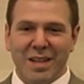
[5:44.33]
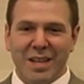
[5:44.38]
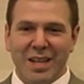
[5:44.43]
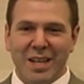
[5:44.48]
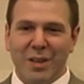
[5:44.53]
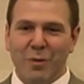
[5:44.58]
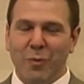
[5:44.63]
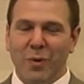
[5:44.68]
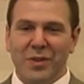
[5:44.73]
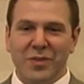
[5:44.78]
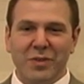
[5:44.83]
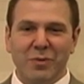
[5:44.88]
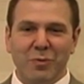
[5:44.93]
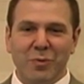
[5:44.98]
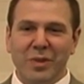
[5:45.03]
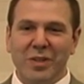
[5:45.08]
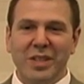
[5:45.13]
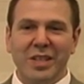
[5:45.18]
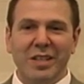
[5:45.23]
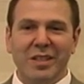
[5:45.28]
it wasn't
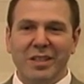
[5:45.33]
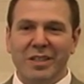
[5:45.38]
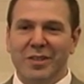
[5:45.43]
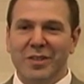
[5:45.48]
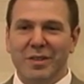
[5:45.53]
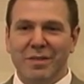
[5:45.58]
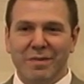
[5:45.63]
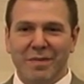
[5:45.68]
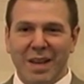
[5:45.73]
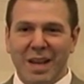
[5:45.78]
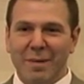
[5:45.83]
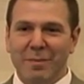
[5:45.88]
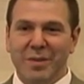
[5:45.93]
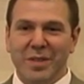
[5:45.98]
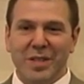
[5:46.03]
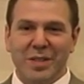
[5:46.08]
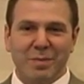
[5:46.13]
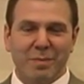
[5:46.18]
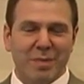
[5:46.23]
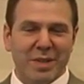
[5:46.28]
really clear to
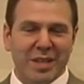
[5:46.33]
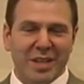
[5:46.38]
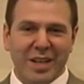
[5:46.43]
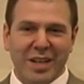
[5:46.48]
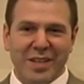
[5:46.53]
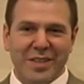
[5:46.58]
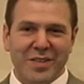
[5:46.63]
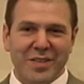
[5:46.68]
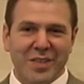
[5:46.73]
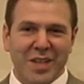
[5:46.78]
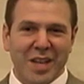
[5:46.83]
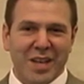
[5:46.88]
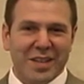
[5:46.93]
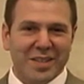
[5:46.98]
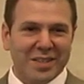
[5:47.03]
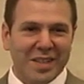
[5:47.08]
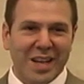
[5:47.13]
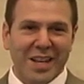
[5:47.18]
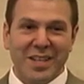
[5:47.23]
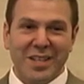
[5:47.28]
families because
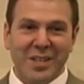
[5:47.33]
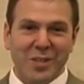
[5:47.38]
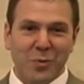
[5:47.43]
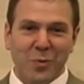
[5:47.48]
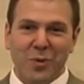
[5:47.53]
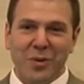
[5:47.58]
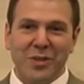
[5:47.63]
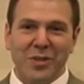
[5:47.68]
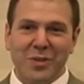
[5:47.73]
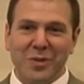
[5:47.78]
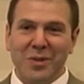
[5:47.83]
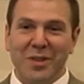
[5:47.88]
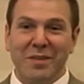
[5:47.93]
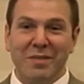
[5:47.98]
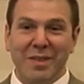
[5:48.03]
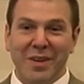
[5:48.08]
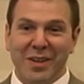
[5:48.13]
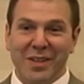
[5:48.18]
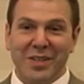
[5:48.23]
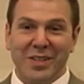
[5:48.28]
scientists weren't doing a
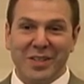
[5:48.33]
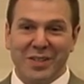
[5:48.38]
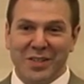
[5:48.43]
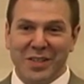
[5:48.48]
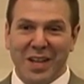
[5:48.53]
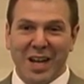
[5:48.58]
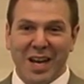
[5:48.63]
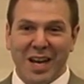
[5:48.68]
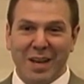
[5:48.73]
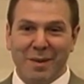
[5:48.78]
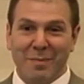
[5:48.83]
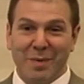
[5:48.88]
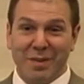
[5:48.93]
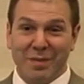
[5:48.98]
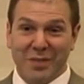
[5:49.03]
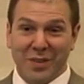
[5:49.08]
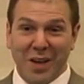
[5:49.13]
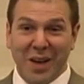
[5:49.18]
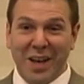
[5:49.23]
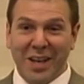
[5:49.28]
very good job
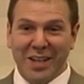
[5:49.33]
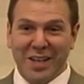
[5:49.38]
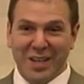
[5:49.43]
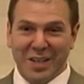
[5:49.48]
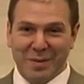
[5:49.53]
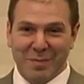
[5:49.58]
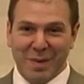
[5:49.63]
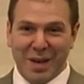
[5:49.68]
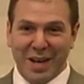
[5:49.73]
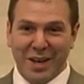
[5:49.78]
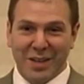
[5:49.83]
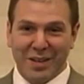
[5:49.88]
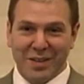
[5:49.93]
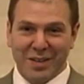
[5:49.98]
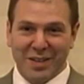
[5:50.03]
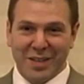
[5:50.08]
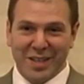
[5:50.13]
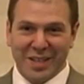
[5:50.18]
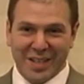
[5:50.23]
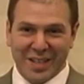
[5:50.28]
of talking about
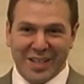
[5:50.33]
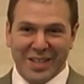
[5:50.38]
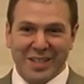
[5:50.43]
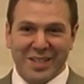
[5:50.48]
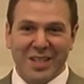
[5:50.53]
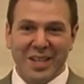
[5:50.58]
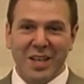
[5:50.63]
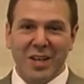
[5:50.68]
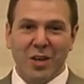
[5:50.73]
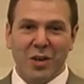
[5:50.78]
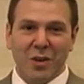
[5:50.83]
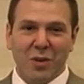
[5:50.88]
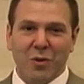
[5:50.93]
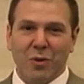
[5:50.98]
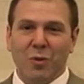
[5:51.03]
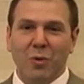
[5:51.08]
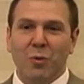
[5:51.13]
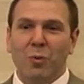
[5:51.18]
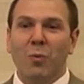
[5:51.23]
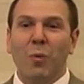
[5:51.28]
it,
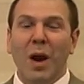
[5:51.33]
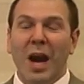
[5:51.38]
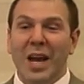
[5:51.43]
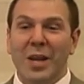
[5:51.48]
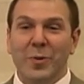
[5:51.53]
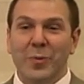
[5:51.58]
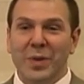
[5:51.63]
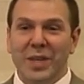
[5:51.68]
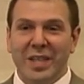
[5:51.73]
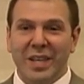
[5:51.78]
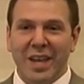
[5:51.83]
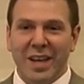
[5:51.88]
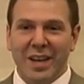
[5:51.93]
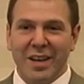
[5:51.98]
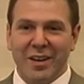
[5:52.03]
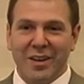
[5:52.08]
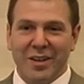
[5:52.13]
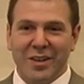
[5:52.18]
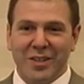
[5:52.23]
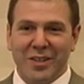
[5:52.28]
why we
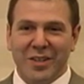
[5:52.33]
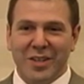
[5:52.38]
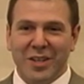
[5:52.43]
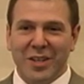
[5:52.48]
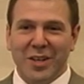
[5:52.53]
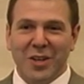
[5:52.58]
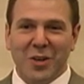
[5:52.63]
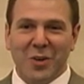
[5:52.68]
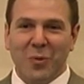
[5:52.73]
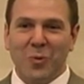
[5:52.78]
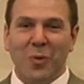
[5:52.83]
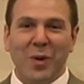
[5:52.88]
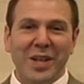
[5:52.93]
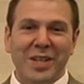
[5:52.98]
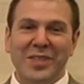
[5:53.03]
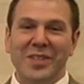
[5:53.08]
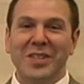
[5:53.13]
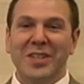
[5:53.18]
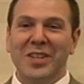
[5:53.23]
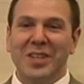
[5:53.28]
care. What
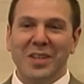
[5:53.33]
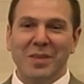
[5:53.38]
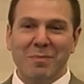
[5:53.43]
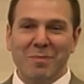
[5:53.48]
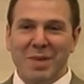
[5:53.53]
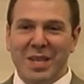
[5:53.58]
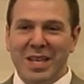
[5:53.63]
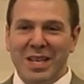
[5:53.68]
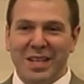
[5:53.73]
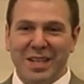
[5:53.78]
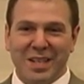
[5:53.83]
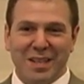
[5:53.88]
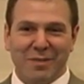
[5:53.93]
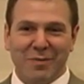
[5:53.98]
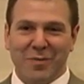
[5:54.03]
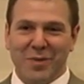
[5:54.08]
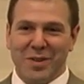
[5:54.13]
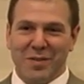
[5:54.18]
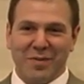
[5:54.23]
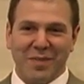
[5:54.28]
is it going to mean if
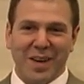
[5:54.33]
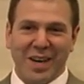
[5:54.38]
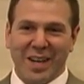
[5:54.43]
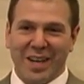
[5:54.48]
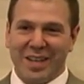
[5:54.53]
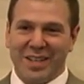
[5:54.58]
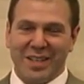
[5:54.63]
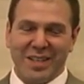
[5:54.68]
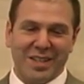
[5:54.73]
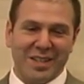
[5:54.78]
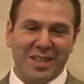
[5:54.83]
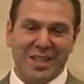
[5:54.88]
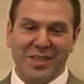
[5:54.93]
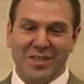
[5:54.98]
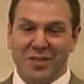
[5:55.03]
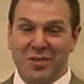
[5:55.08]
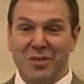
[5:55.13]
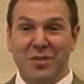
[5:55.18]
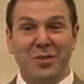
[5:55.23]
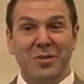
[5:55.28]
we find
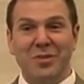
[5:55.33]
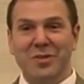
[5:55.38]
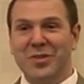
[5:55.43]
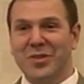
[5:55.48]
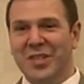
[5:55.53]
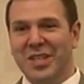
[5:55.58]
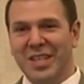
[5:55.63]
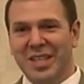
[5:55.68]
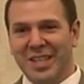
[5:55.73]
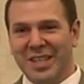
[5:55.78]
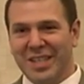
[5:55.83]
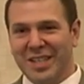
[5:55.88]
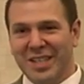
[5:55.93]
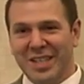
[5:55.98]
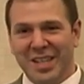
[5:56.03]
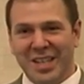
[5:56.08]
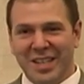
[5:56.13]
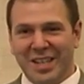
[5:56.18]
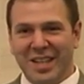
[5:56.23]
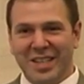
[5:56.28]
this new gene
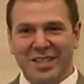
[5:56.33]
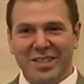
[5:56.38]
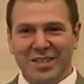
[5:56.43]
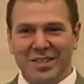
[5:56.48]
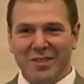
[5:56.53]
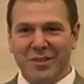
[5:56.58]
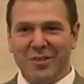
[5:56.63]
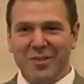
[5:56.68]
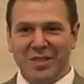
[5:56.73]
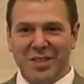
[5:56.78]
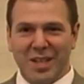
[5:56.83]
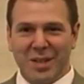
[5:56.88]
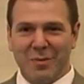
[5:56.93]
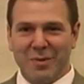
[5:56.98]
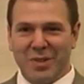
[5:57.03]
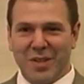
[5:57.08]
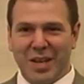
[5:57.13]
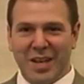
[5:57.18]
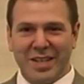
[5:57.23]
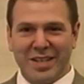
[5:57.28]
that's associated
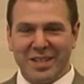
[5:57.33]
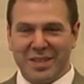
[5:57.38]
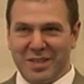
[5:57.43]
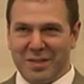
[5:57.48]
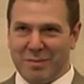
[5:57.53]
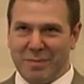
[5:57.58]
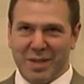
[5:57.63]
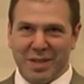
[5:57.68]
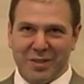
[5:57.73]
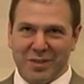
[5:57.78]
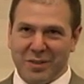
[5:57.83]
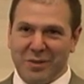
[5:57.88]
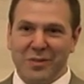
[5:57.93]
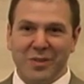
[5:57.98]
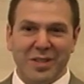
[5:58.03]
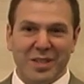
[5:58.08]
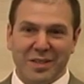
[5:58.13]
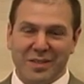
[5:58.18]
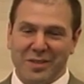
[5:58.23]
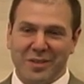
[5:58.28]
with autism, but it's
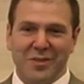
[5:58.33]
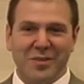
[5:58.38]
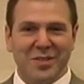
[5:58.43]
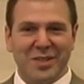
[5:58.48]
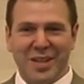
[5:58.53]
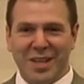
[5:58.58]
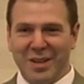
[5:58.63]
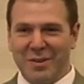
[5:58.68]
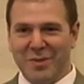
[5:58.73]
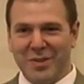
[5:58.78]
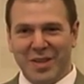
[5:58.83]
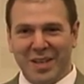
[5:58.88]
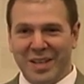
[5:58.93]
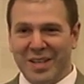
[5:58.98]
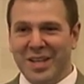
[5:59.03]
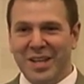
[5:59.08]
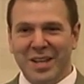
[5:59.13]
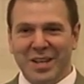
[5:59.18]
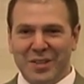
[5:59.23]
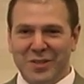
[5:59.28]
only associated with a
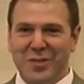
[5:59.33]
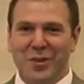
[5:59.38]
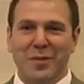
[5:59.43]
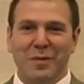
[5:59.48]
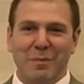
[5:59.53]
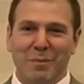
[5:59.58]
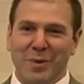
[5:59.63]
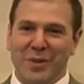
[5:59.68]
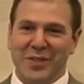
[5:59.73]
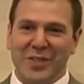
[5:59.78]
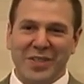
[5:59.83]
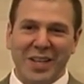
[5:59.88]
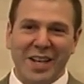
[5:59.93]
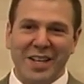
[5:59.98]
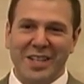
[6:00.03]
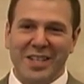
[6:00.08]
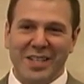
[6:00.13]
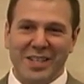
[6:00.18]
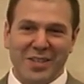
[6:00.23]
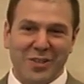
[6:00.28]
certain
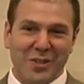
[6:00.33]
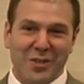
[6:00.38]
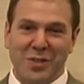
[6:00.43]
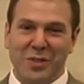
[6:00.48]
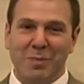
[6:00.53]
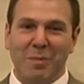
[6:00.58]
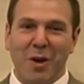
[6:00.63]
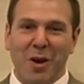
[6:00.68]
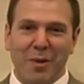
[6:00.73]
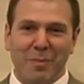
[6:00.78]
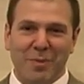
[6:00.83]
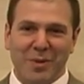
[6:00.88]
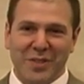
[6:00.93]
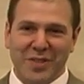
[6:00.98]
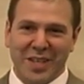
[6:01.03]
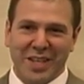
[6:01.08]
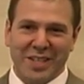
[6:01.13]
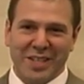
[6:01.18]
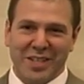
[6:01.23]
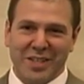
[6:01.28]
percentage or small
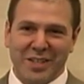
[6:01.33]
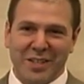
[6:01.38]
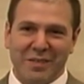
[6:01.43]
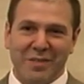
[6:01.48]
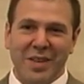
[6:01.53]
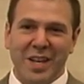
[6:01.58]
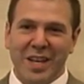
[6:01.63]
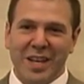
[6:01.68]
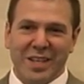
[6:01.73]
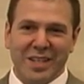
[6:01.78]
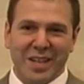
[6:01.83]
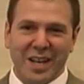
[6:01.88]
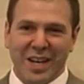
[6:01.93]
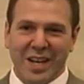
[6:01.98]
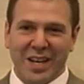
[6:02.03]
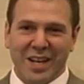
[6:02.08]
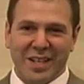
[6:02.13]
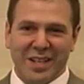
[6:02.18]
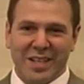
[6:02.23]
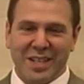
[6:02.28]
percentage of
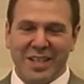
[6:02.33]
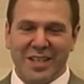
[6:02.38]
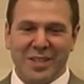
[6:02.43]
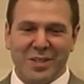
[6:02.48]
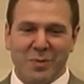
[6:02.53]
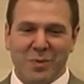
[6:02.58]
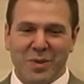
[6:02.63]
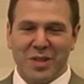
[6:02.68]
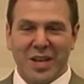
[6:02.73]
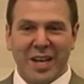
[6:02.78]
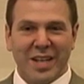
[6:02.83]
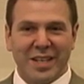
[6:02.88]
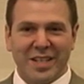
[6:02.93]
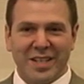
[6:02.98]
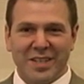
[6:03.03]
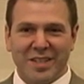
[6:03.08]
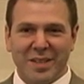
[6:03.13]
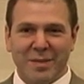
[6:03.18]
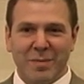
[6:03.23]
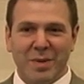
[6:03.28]
kids
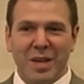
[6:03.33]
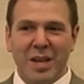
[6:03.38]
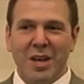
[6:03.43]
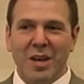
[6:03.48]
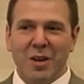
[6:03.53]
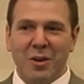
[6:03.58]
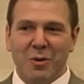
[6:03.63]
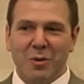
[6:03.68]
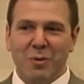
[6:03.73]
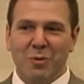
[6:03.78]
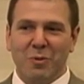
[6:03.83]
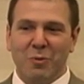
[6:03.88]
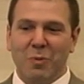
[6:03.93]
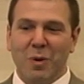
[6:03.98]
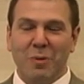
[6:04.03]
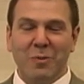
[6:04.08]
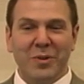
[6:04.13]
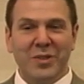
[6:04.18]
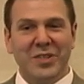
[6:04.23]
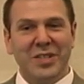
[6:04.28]
autism?
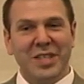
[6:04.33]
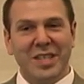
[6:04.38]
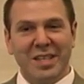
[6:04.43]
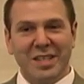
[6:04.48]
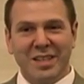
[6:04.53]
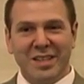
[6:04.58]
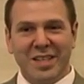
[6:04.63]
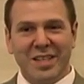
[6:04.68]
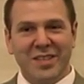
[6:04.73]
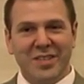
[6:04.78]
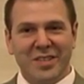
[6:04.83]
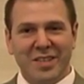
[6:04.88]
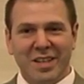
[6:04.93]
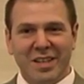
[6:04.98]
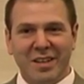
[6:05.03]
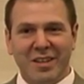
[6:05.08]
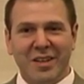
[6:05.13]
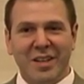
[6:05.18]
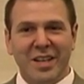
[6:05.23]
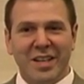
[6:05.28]
What we're seeing this
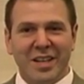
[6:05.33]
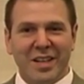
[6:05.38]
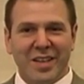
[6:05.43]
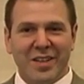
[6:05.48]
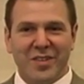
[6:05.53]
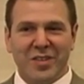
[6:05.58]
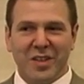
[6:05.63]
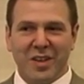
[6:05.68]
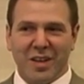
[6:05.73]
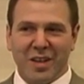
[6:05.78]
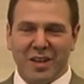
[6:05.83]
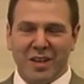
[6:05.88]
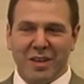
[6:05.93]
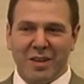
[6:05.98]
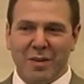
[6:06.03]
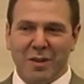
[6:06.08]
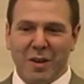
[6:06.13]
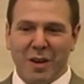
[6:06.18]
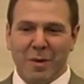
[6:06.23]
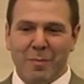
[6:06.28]
year is
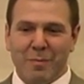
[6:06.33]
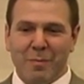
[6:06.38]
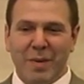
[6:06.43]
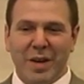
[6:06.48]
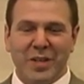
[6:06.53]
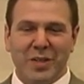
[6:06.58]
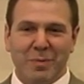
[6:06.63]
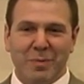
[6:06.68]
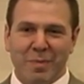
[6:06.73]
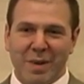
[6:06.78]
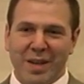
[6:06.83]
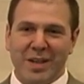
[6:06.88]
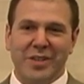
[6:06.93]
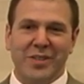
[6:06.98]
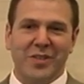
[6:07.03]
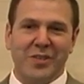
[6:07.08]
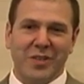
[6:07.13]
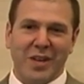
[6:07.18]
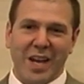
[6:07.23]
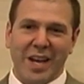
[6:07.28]
a much better
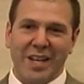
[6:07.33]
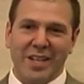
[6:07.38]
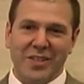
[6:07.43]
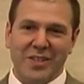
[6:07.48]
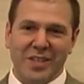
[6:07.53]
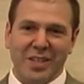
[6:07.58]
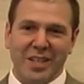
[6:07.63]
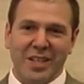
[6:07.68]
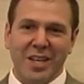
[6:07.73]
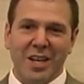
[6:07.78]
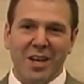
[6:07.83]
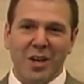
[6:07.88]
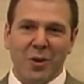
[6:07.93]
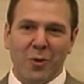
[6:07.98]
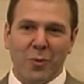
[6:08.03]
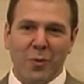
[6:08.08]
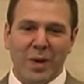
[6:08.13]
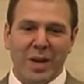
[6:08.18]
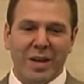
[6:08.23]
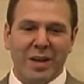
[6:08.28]
strategy
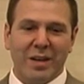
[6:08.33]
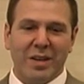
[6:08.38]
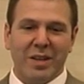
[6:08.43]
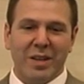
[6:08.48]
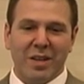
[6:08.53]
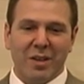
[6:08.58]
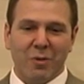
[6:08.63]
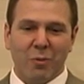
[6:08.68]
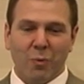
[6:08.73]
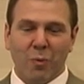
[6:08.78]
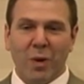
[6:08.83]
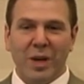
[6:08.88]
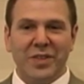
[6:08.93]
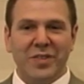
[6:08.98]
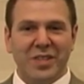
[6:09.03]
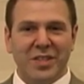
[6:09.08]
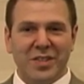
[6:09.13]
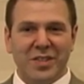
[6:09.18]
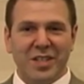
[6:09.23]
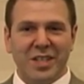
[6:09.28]
where once
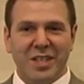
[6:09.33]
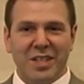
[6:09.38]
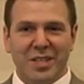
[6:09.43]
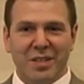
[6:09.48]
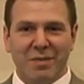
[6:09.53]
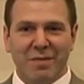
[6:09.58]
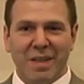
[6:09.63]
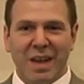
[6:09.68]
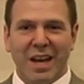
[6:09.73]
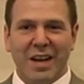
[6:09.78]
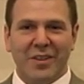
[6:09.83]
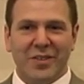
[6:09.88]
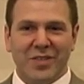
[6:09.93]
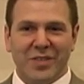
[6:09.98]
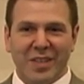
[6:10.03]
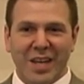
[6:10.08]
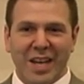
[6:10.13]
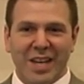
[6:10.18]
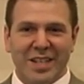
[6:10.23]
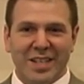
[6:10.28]
a gene is found,
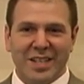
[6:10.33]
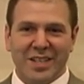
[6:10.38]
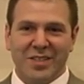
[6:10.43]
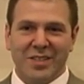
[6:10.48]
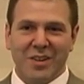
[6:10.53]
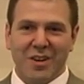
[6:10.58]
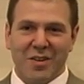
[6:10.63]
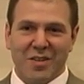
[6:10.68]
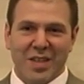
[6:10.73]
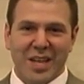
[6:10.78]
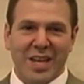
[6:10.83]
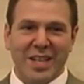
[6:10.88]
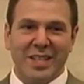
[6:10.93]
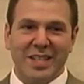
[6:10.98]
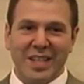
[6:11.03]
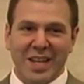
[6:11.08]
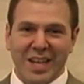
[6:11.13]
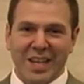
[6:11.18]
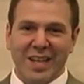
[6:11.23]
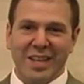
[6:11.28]
scientists are then
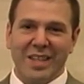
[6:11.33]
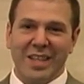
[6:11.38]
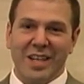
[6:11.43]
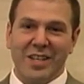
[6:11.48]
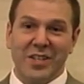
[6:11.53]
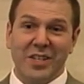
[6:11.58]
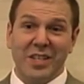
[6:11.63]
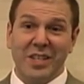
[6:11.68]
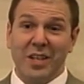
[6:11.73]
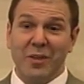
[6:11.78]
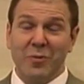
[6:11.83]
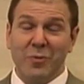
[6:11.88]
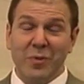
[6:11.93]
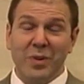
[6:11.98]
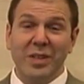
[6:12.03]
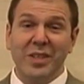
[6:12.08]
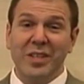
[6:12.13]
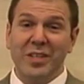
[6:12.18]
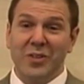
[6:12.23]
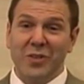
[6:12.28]
taking that gene and
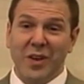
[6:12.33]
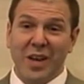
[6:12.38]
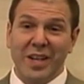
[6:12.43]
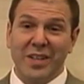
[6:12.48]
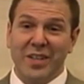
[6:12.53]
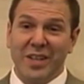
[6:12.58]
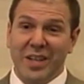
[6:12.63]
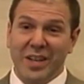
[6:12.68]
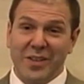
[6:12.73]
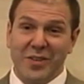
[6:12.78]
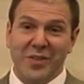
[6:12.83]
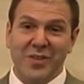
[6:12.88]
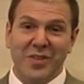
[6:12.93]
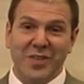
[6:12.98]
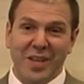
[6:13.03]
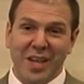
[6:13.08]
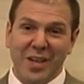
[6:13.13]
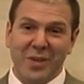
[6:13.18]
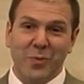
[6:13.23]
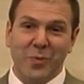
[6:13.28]
really trying to
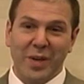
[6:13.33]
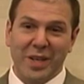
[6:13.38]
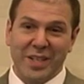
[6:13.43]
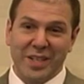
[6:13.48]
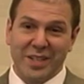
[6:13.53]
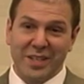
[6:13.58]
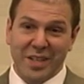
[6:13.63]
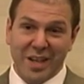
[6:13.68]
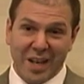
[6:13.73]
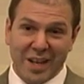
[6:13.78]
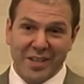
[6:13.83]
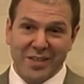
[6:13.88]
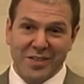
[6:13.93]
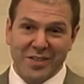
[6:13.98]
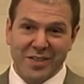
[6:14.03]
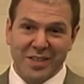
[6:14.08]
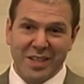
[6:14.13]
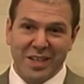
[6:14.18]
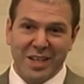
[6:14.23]
understand what it does.